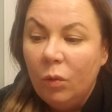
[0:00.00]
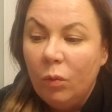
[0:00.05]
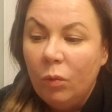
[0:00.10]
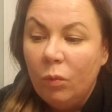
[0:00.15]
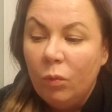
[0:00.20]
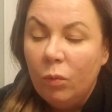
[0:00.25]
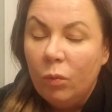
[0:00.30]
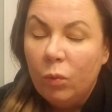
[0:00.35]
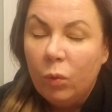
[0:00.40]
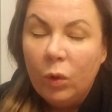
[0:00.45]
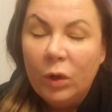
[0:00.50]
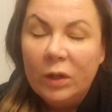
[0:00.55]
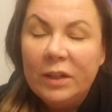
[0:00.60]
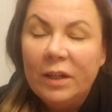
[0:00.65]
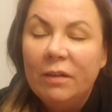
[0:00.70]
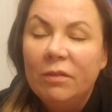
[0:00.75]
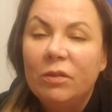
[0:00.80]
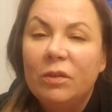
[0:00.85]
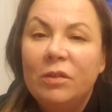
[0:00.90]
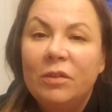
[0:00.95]
what I
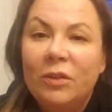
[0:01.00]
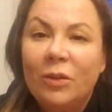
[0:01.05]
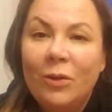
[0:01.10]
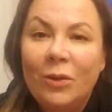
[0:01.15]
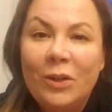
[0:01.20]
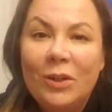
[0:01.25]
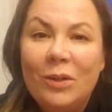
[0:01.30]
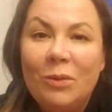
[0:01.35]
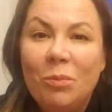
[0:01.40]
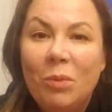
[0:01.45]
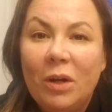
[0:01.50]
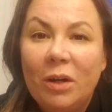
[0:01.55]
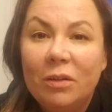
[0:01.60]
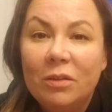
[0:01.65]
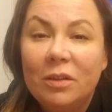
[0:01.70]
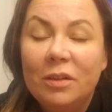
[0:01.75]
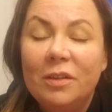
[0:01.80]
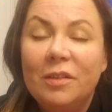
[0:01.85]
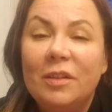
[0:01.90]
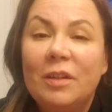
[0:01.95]
was talking about
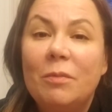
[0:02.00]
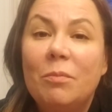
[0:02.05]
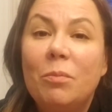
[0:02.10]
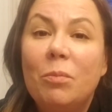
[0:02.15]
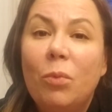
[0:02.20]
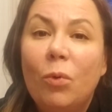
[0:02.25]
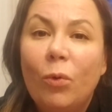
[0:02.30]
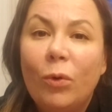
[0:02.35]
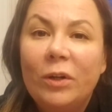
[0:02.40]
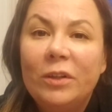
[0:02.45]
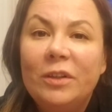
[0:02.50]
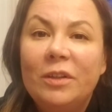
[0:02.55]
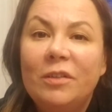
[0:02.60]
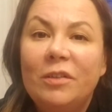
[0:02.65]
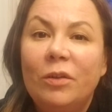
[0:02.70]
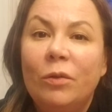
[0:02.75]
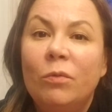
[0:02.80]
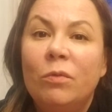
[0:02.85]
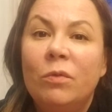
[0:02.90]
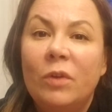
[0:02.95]
is importance
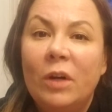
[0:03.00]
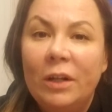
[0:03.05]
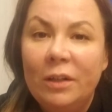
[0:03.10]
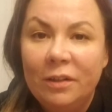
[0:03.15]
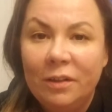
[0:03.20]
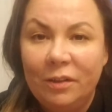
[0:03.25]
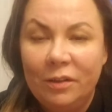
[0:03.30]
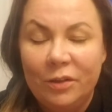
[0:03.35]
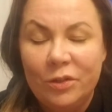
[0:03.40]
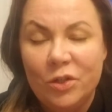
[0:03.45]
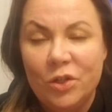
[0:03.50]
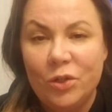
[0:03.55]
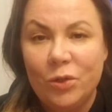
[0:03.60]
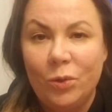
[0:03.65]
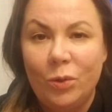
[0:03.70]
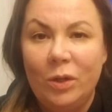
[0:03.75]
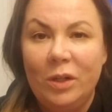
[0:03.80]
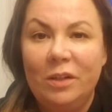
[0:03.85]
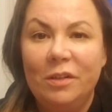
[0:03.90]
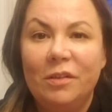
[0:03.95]
of rental
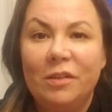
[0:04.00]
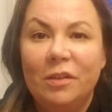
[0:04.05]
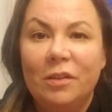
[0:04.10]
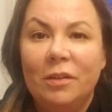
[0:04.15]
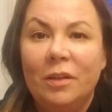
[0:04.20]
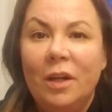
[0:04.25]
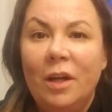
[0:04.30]
insurance.